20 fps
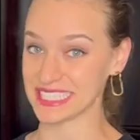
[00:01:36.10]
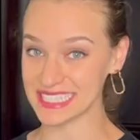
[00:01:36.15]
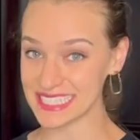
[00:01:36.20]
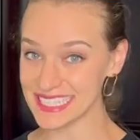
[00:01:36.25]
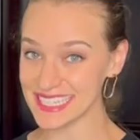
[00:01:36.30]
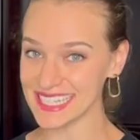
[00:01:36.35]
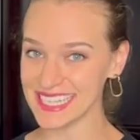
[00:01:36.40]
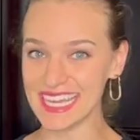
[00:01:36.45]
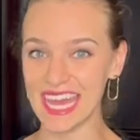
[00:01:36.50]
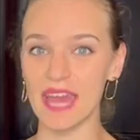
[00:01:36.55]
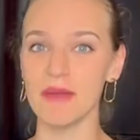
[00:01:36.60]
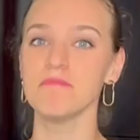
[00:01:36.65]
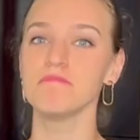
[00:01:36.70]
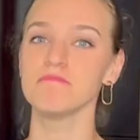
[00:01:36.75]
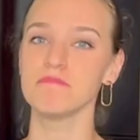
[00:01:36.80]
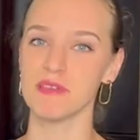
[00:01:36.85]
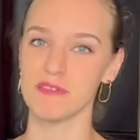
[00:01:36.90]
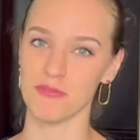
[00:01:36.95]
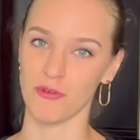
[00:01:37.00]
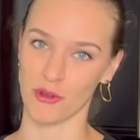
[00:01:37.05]
cleaning it
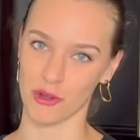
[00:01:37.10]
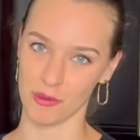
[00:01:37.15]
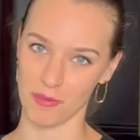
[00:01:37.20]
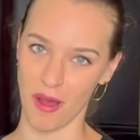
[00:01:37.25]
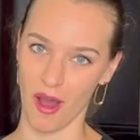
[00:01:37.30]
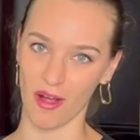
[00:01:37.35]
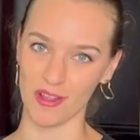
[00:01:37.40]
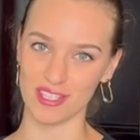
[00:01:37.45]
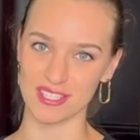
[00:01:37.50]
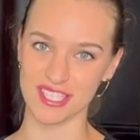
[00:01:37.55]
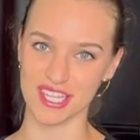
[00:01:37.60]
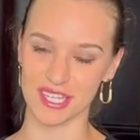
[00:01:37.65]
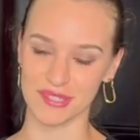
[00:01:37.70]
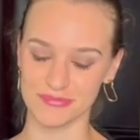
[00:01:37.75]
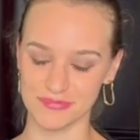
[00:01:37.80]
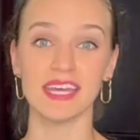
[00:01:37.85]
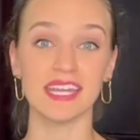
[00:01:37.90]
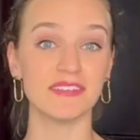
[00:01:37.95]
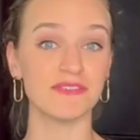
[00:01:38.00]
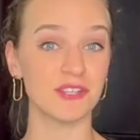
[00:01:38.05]
before you polish it.
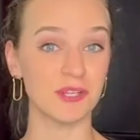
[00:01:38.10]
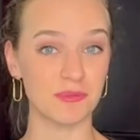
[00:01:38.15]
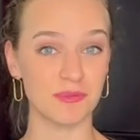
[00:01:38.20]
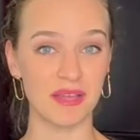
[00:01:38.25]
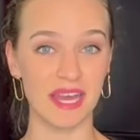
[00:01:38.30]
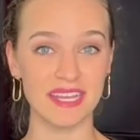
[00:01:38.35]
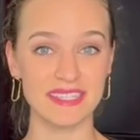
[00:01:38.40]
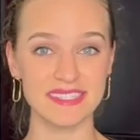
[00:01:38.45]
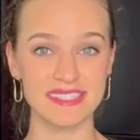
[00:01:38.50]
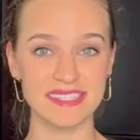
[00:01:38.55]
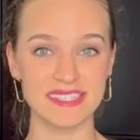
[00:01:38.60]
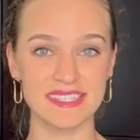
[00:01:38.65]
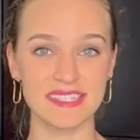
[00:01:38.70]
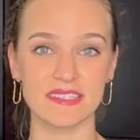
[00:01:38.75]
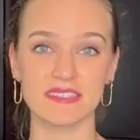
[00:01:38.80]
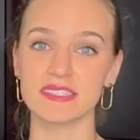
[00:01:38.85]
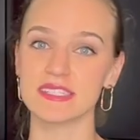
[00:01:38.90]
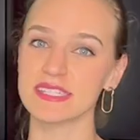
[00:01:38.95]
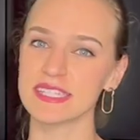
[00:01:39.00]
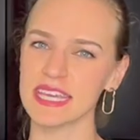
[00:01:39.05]
Then if your appliance is
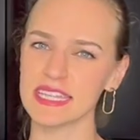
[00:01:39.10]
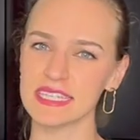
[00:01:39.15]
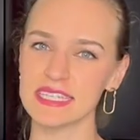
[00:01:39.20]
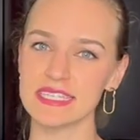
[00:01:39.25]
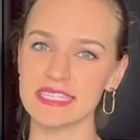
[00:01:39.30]
still slightly